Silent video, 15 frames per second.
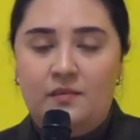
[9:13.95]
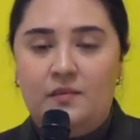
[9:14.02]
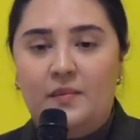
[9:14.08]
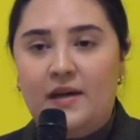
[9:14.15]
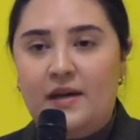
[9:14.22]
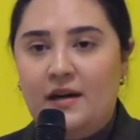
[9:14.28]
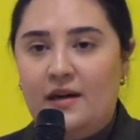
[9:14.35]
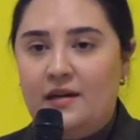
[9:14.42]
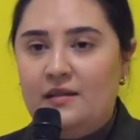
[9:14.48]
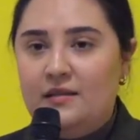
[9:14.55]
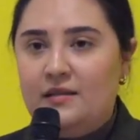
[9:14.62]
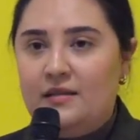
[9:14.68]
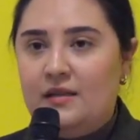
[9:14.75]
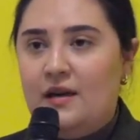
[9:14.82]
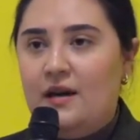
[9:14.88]

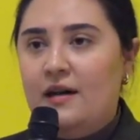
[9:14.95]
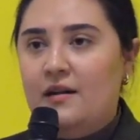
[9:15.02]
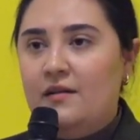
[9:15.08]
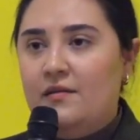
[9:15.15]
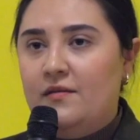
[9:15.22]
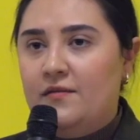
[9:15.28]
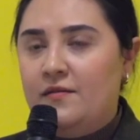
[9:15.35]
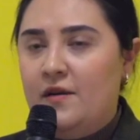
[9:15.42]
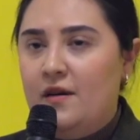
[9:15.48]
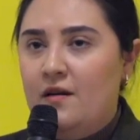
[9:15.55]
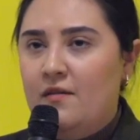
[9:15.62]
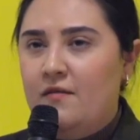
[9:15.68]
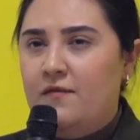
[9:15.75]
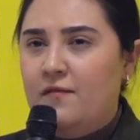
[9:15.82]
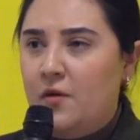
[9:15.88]
because out of
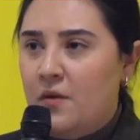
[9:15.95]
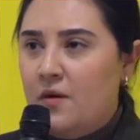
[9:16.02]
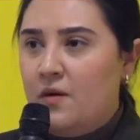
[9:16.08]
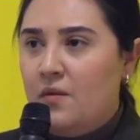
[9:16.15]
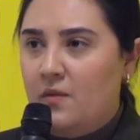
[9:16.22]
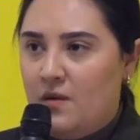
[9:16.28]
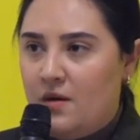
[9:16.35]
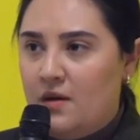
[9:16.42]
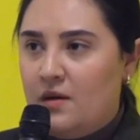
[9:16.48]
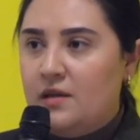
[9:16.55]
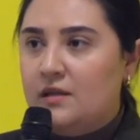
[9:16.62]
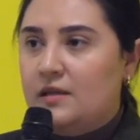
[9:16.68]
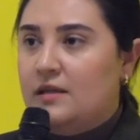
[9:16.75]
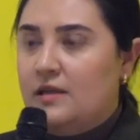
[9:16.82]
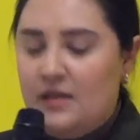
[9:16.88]
four works,